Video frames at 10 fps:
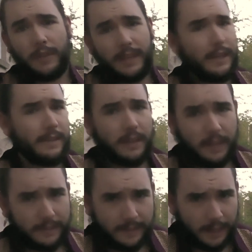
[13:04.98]
they get done
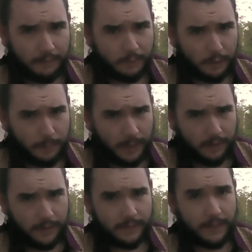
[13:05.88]
lusting after their
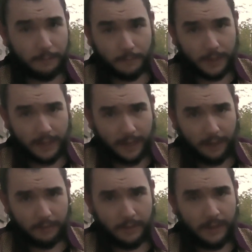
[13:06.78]
parents, they freak
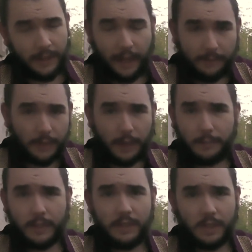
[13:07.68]
out, have a
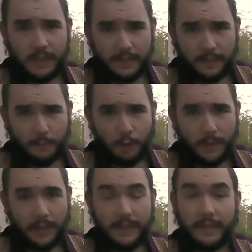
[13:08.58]
coming to Jesus
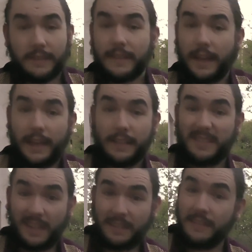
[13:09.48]
moment, and they decide
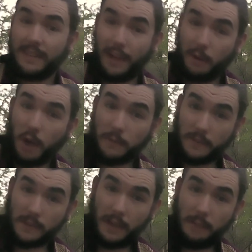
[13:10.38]
sex is now off
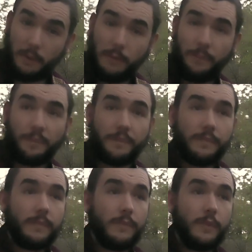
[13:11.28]
the table.
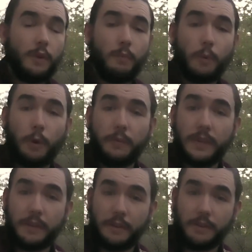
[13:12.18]
We're
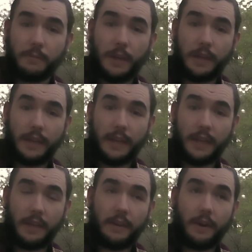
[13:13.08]
only going to run
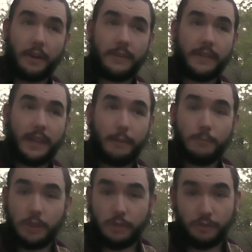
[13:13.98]
in our same
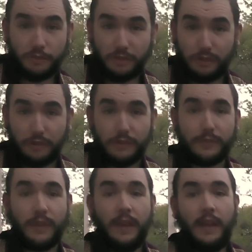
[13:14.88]
gendered
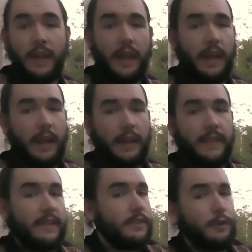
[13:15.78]
circles, and
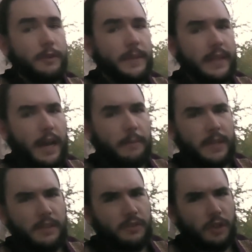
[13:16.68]
that's going to be that
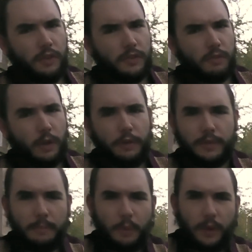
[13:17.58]
because girls are
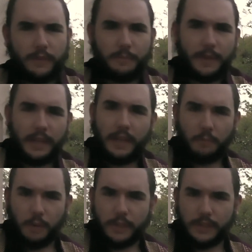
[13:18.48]
gross and boys are mean,
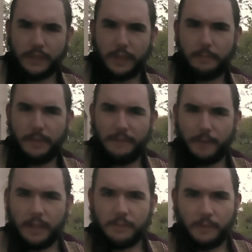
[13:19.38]
and we're just going to be
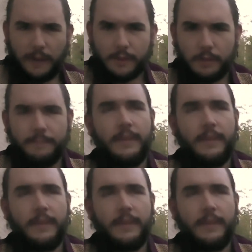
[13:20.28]
friends forever.